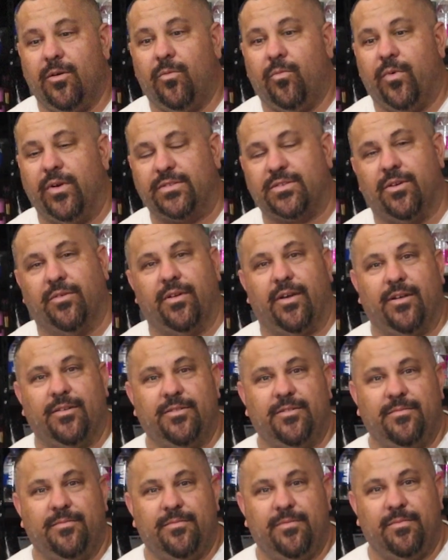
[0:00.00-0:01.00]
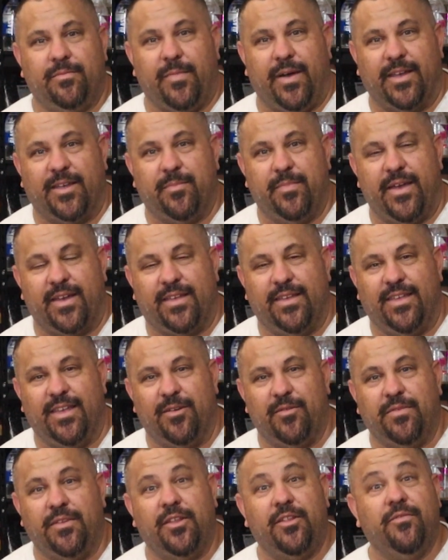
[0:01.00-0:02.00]
What's going on? Mike back
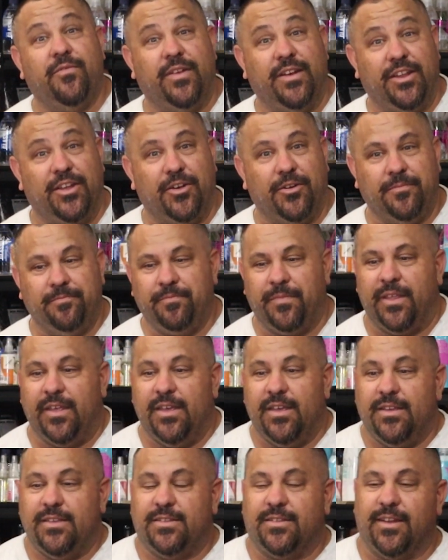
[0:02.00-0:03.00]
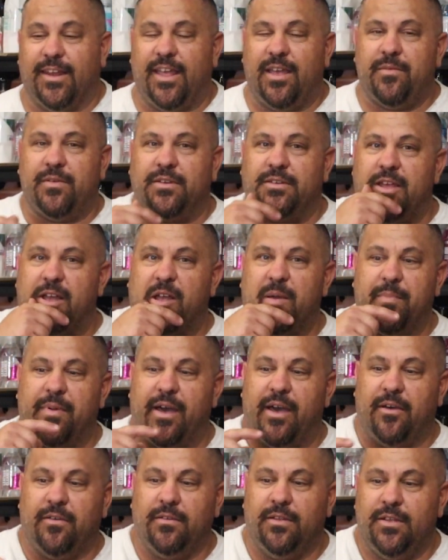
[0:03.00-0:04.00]
again with another video. Today I want to talk
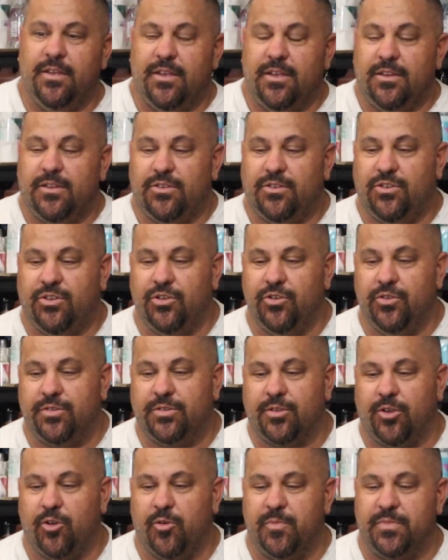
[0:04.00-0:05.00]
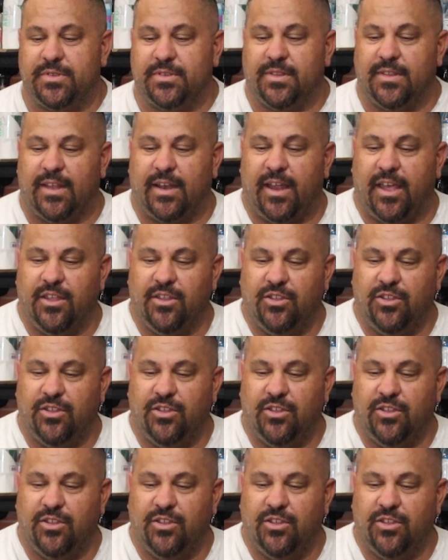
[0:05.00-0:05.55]
about two soaps that I